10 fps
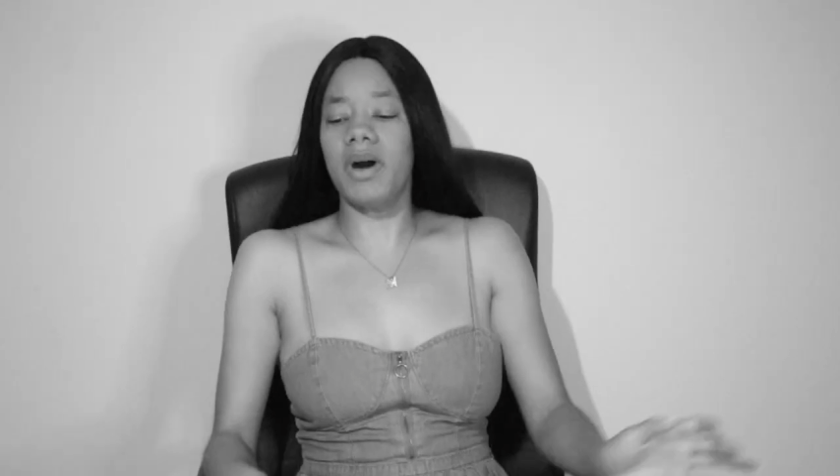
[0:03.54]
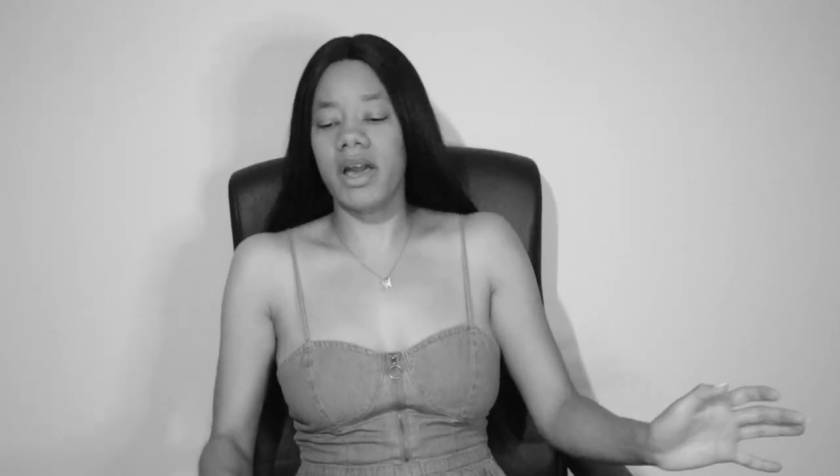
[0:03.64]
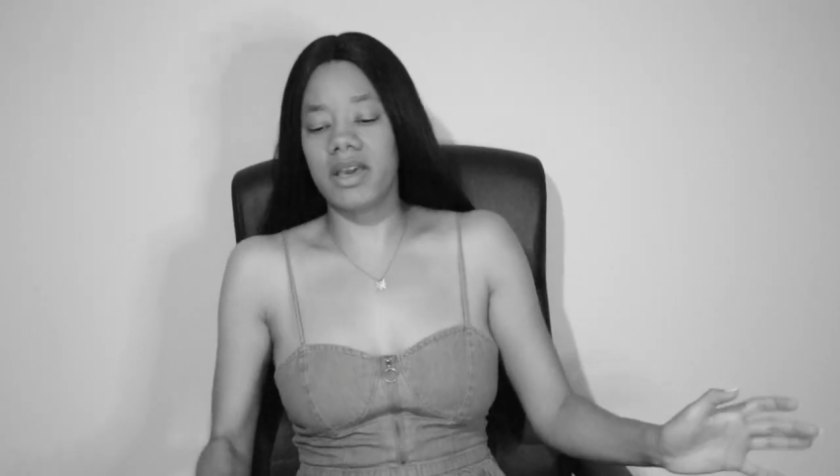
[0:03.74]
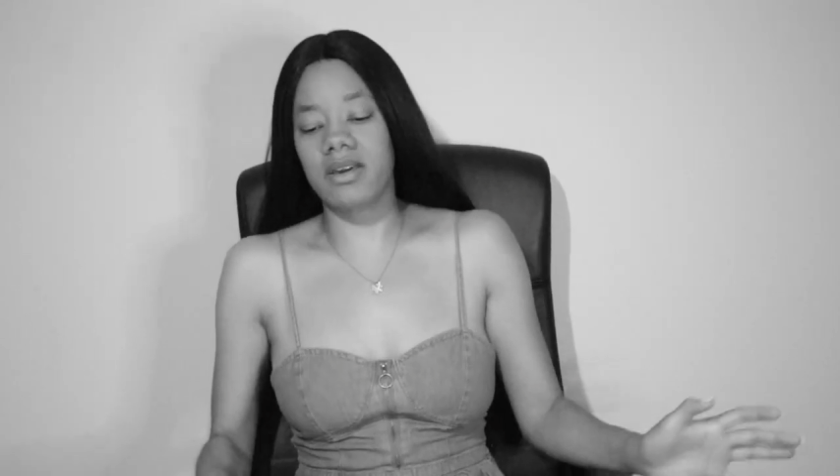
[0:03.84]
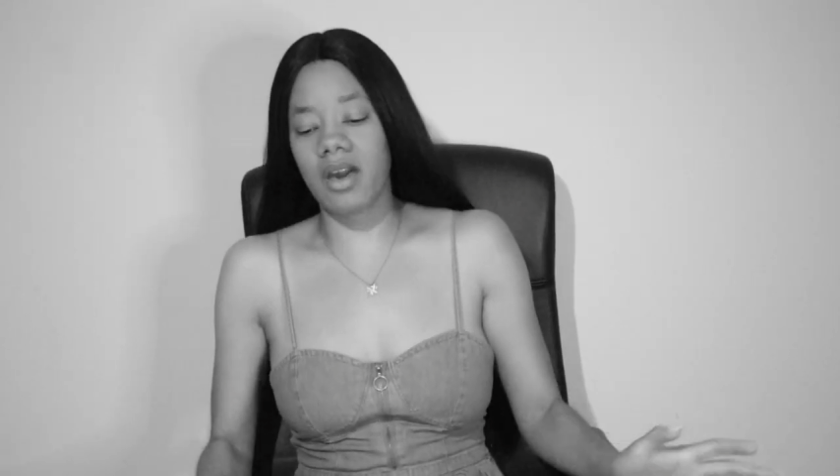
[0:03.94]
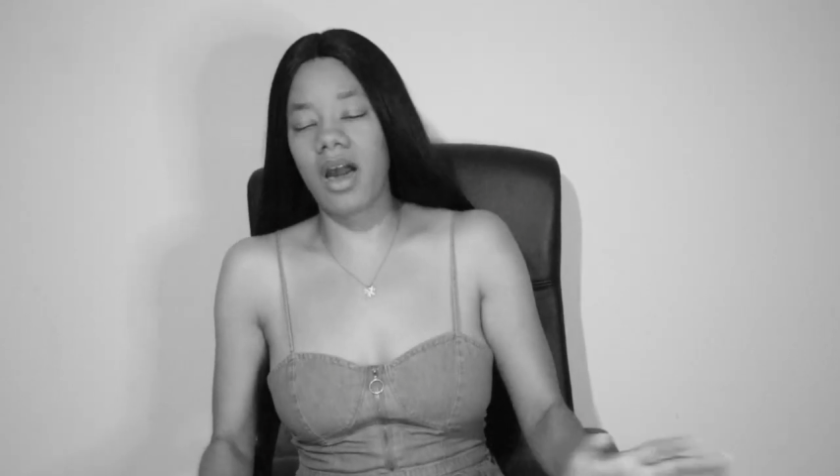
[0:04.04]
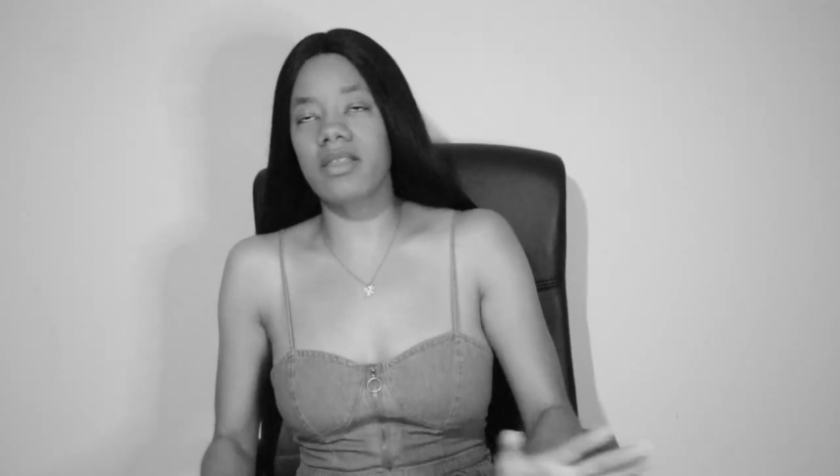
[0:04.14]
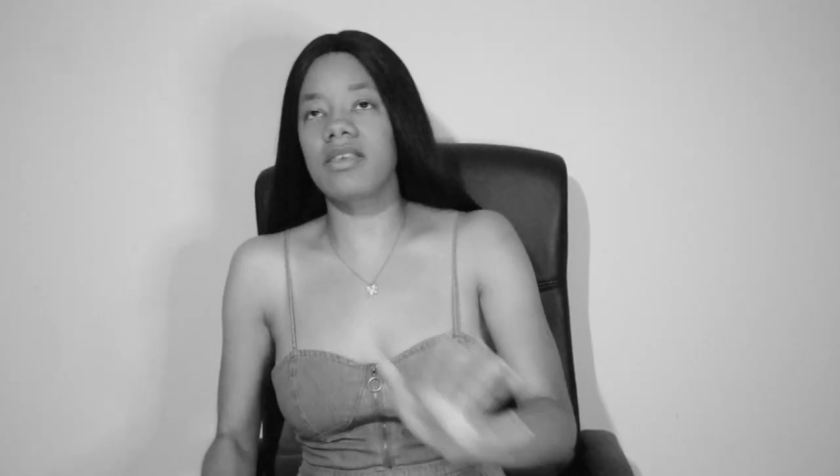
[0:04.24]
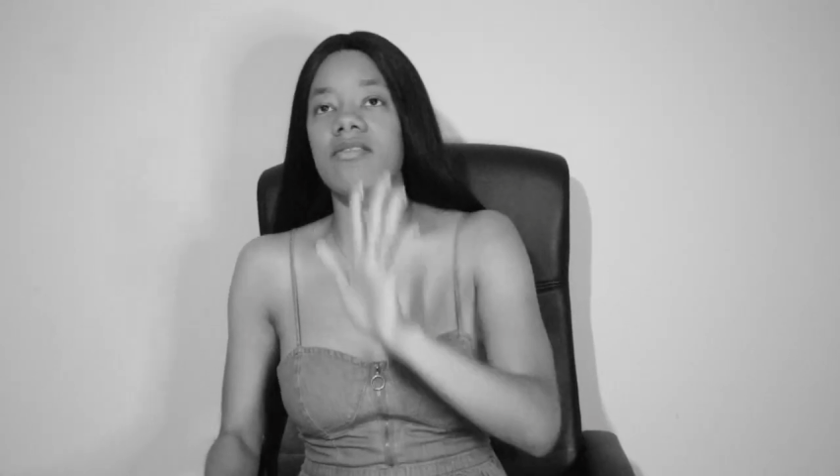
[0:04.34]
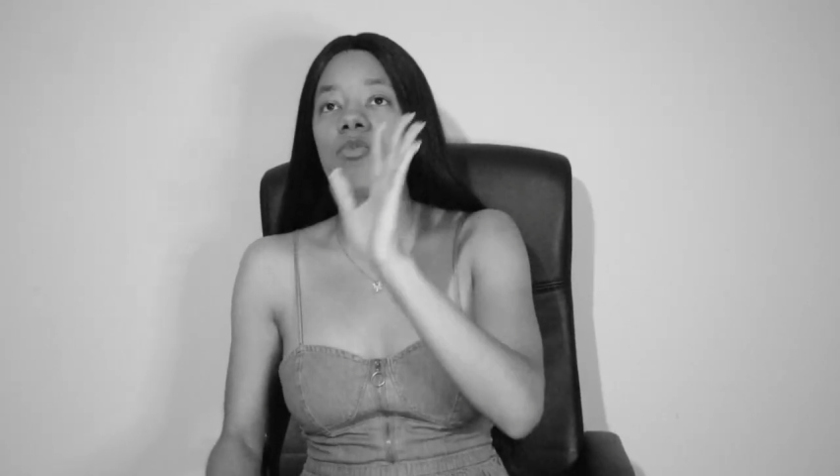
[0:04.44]
my
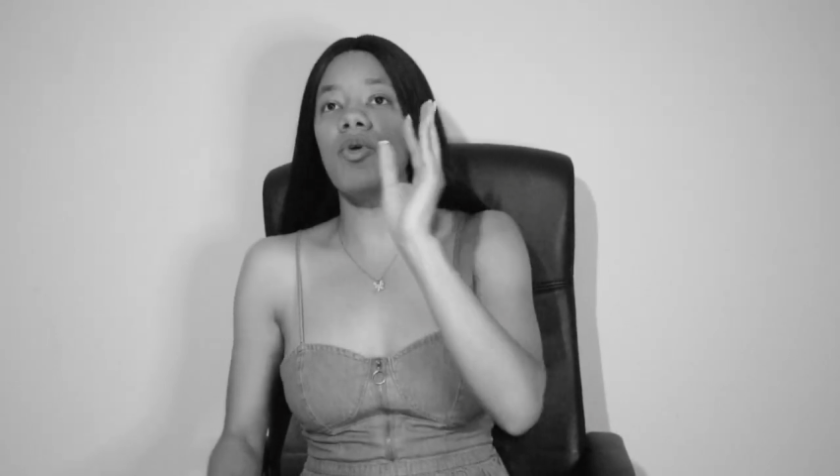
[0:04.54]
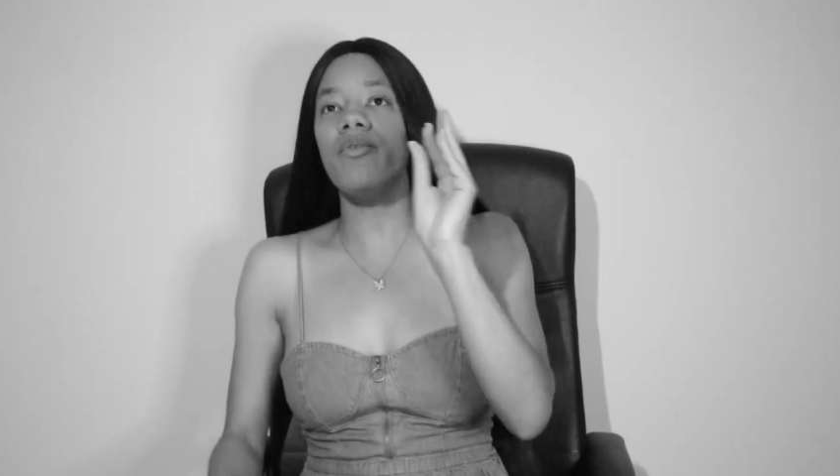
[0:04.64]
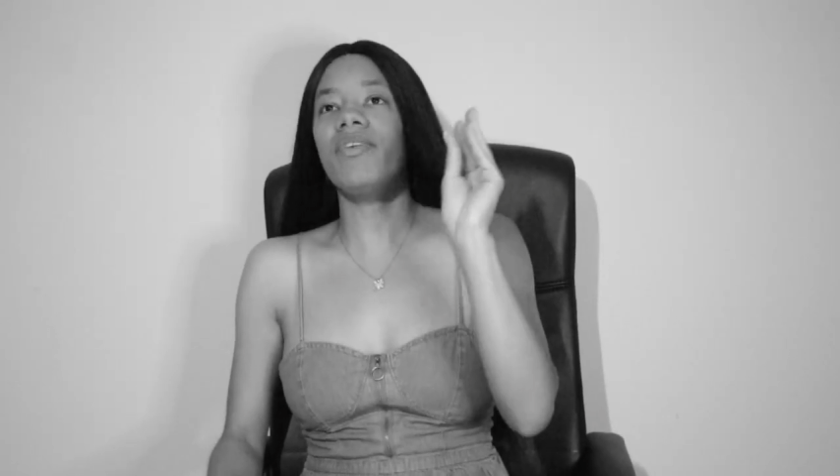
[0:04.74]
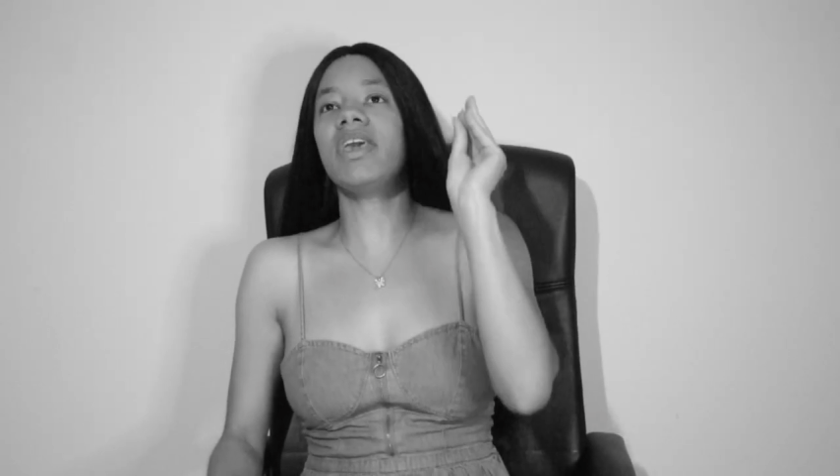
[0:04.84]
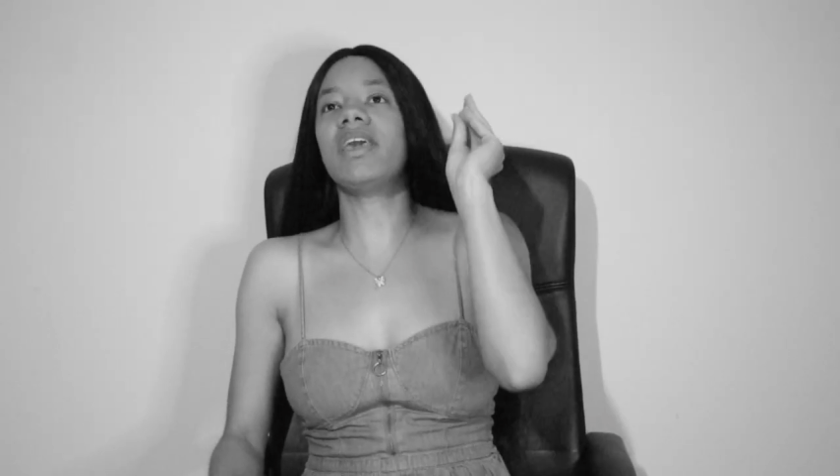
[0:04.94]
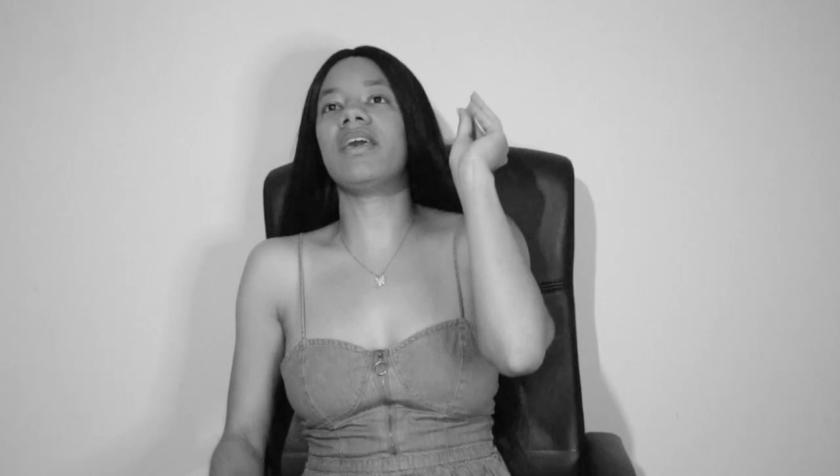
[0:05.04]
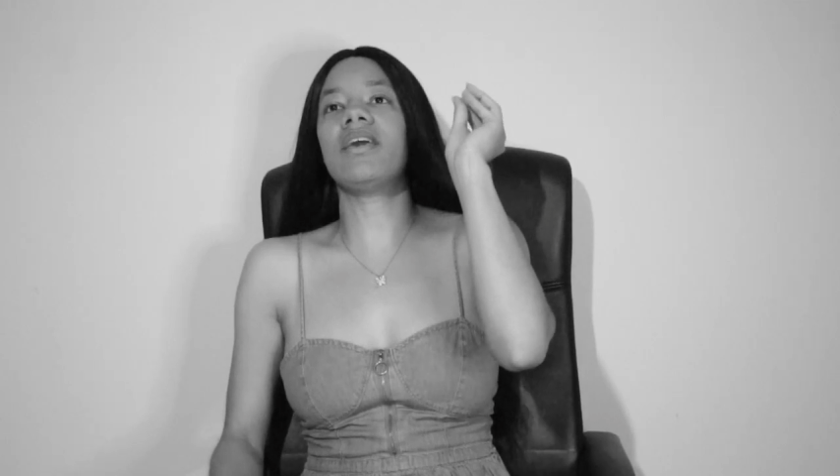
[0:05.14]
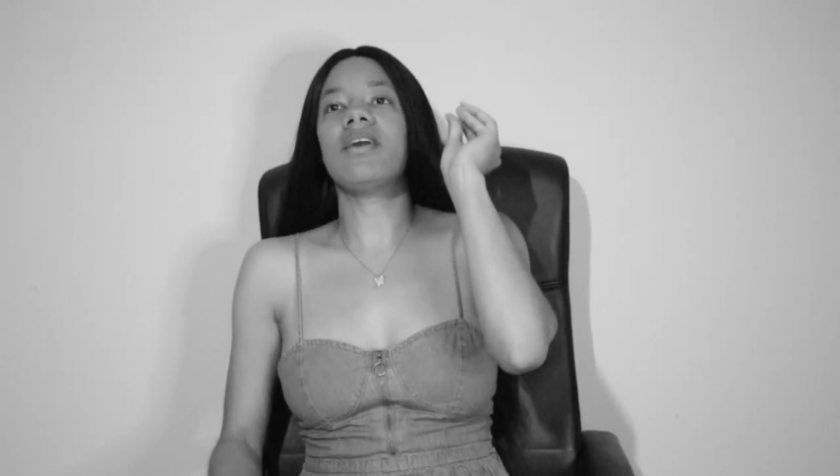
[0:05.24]
god, this movie